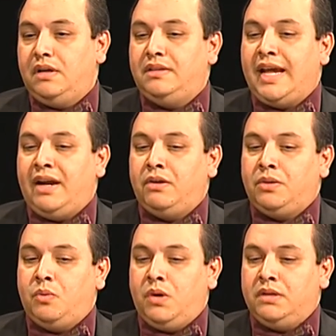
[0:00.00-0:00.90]
They are
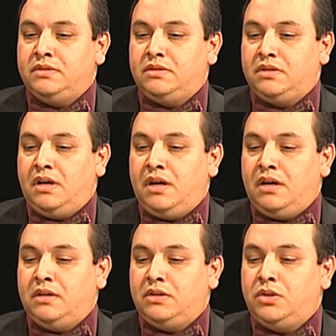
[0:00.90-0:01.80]
the ones
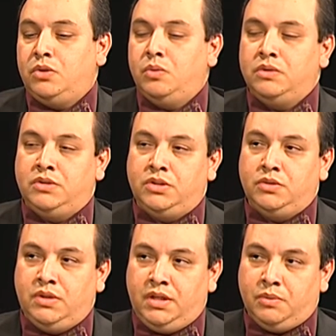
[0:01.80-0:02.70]
uh, who will
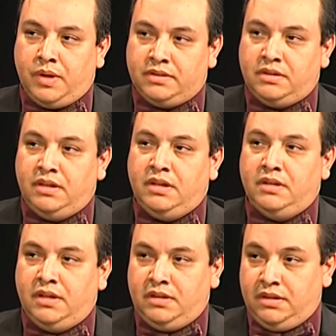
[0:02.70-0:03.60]
do the arresting
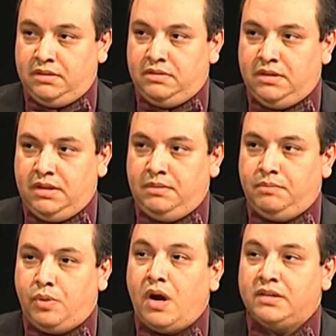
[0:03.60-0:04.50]
and, and the, the
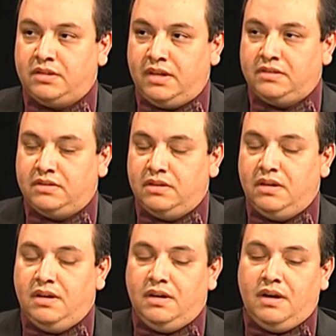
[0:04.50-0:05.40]
process.
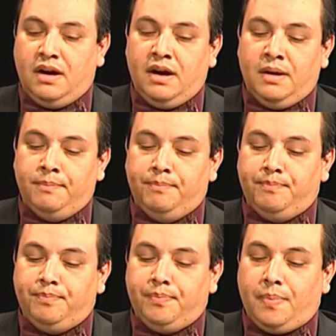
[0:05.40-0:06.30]
Okay. Um,
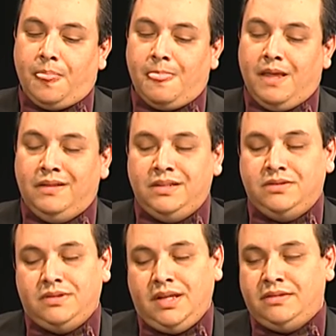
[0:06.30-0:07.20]

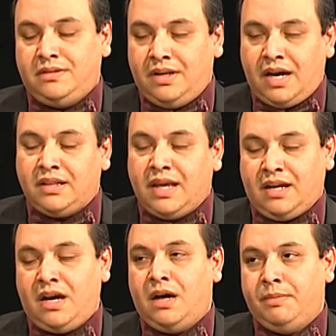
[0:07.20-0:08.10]
it's, it's not
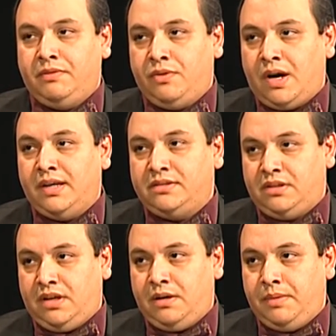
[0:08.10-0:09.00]
that common for ICE
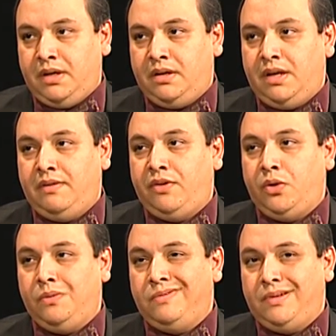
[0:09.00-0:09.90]
to come in if
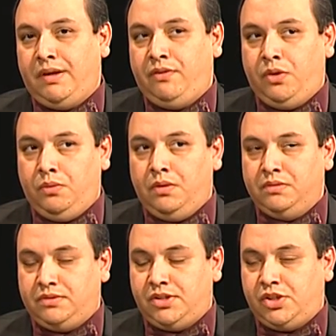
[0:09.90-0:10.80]
you're, if you're
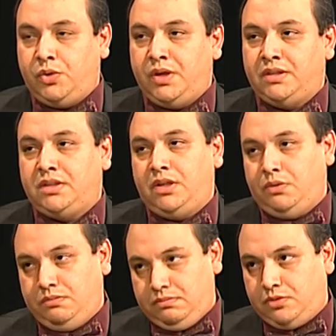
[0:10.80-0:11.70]
a student and
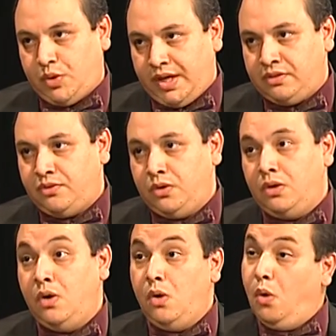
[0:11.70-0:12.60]
you transferred,
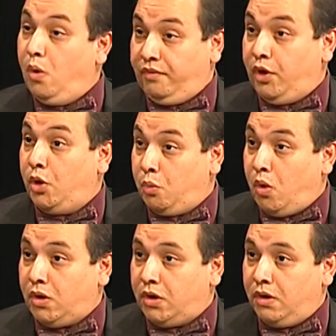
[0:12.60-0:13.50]
or if you're a
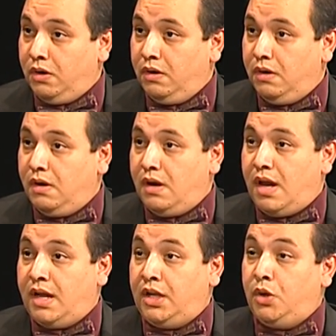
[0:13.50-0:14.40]
worker mm-hmm.
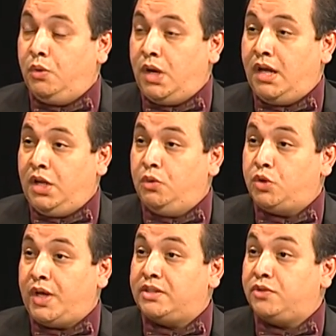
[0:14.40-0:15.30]
and, you, and you
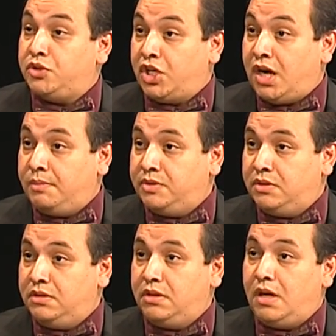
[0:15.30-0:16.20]
transfer jobs
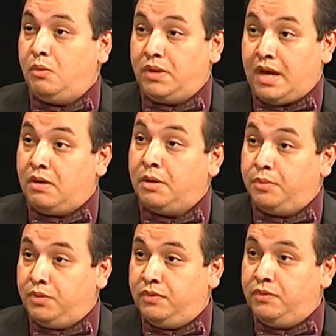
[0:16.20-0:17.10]
right. without
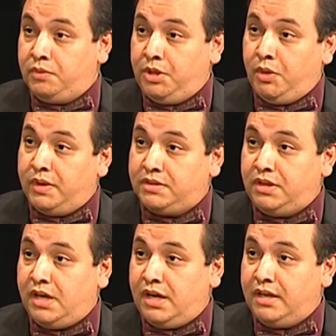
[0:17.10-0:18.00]
approval from
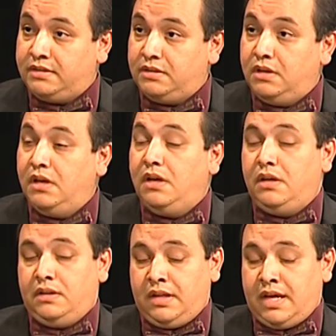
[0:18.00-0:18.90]
USCIS, mm-hmm.
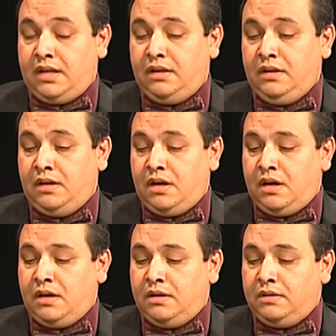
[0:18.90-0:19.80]
then
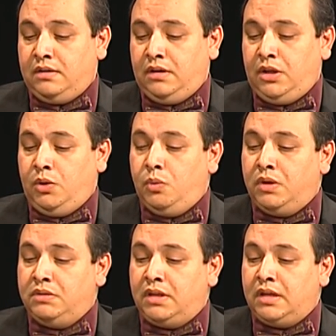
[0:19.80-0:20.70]
uh, you
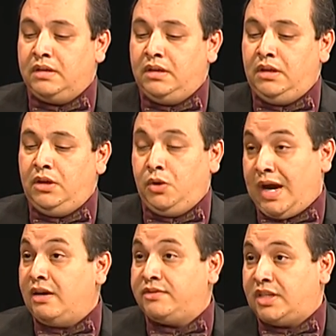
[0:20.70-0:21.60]
will you're
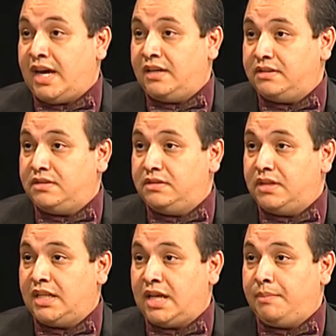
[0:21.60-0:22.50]
out of status
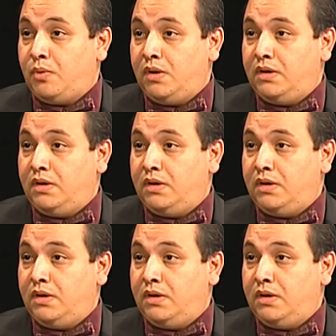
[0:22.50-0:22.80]
okay. at that point,